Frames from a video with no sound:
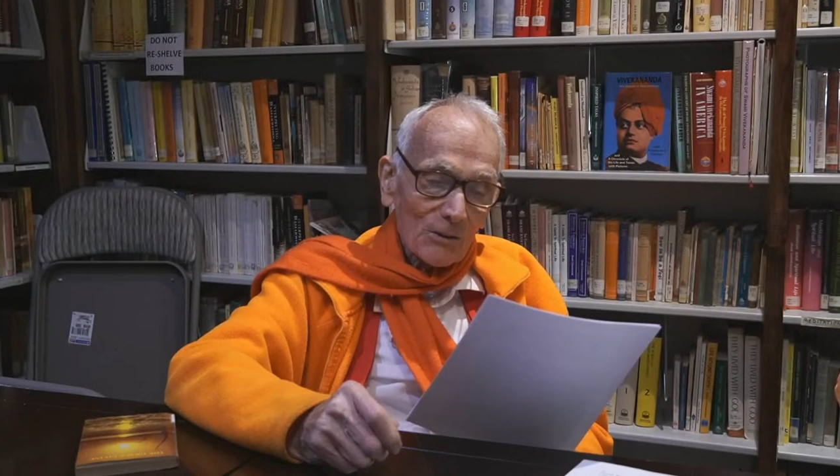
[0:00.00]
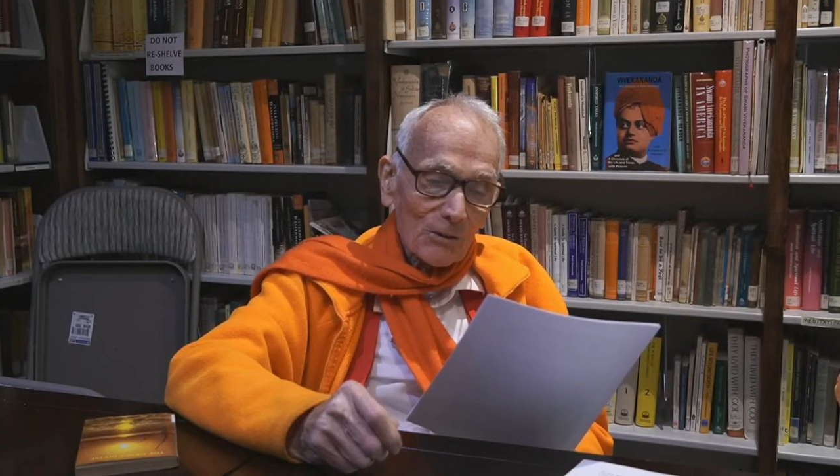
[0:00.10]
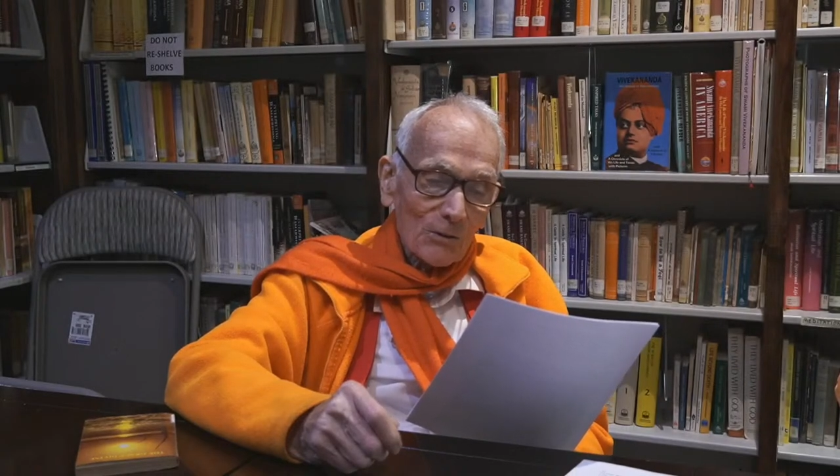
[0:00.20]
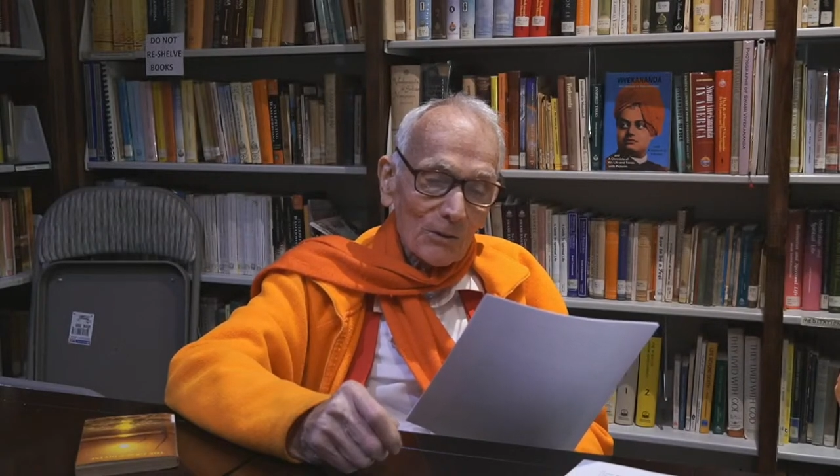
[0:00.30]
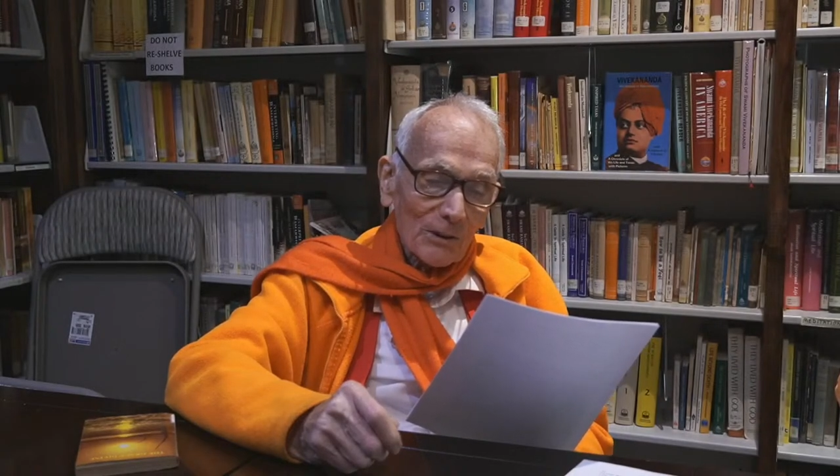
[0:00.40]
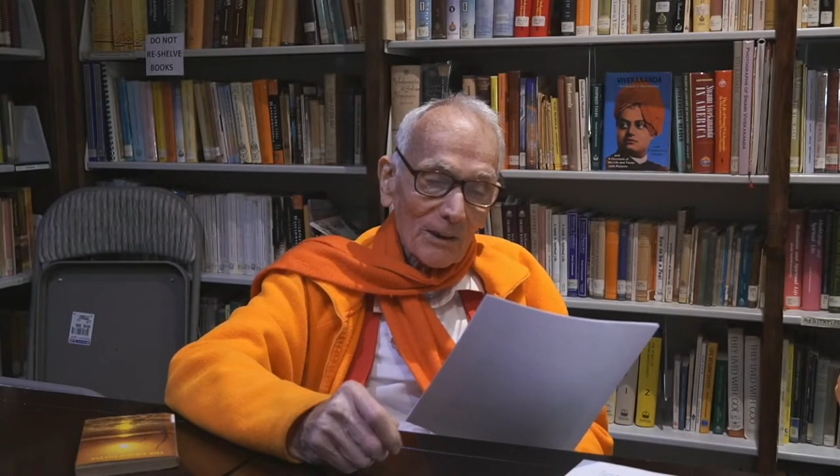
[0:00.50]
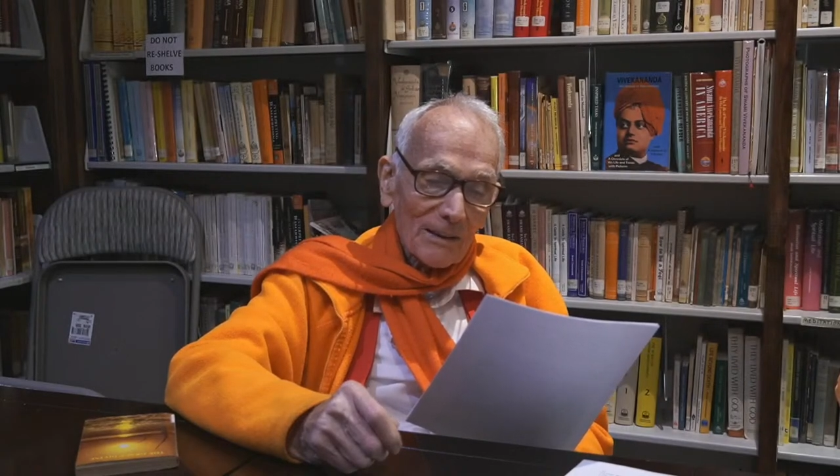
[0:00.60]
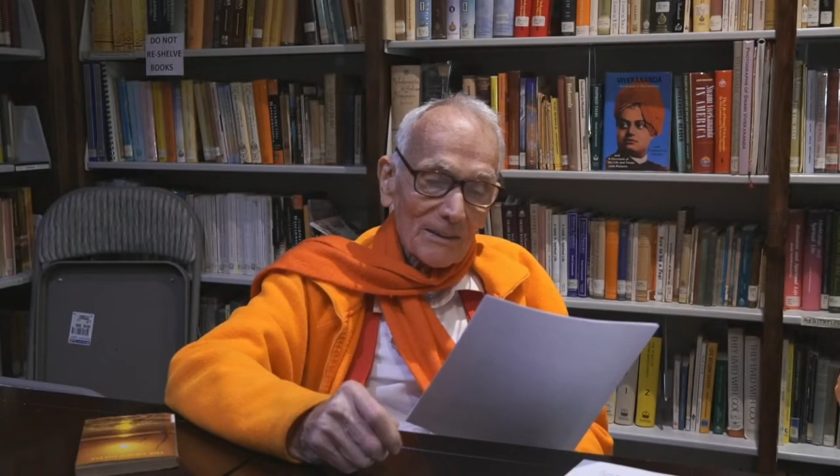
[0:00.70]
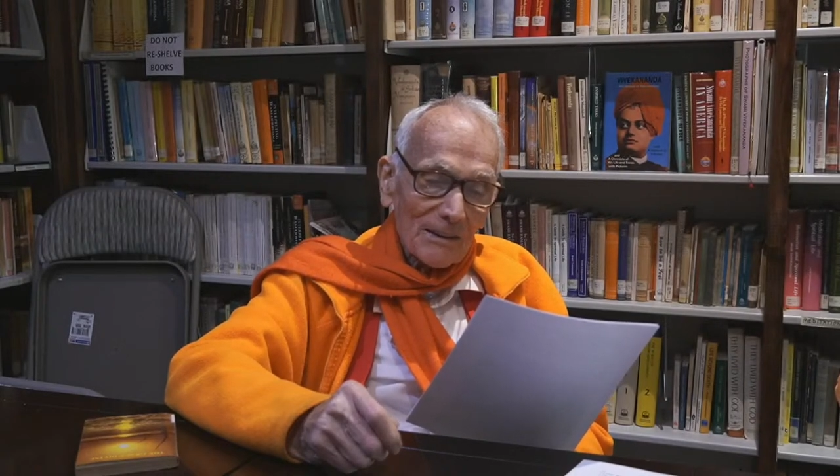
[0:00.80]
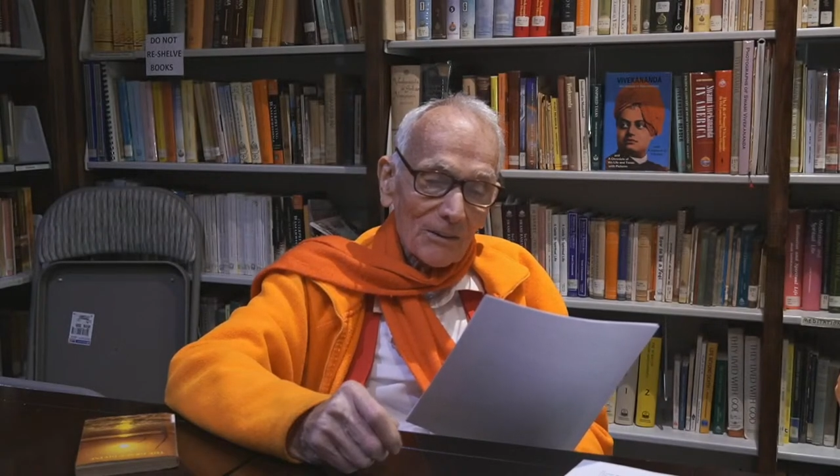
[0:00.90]
choose their
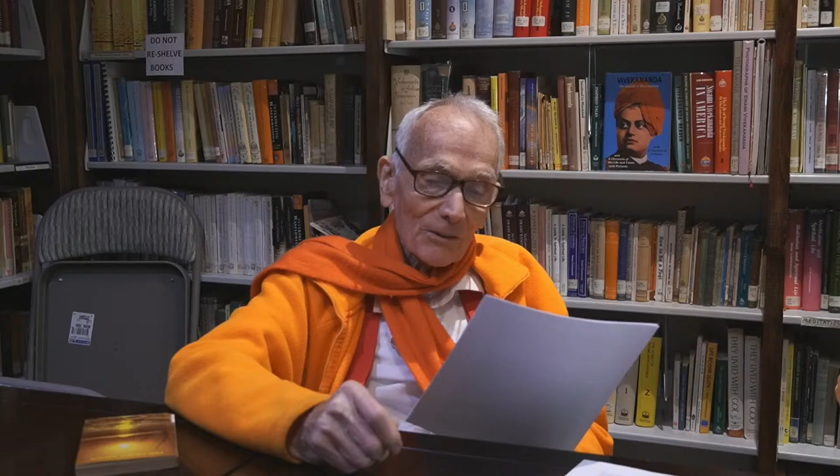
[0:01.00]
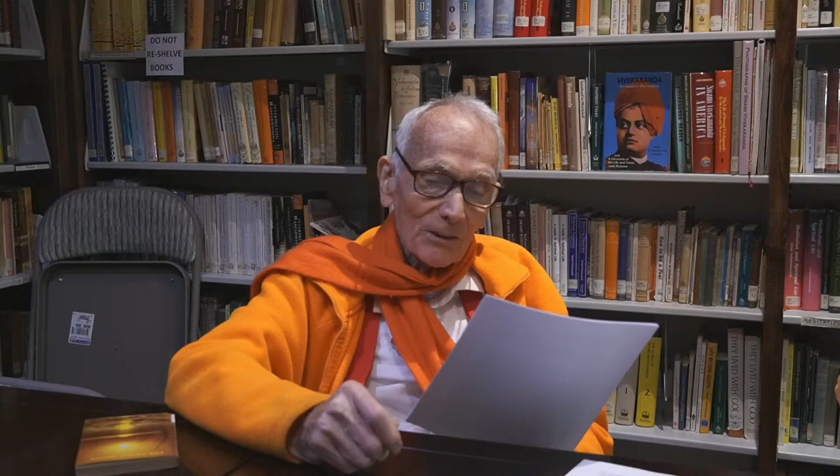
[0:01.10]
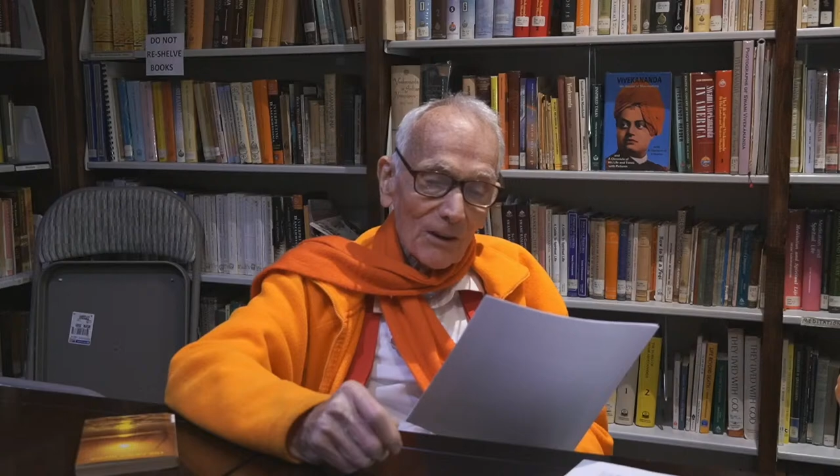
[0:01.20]
ideals in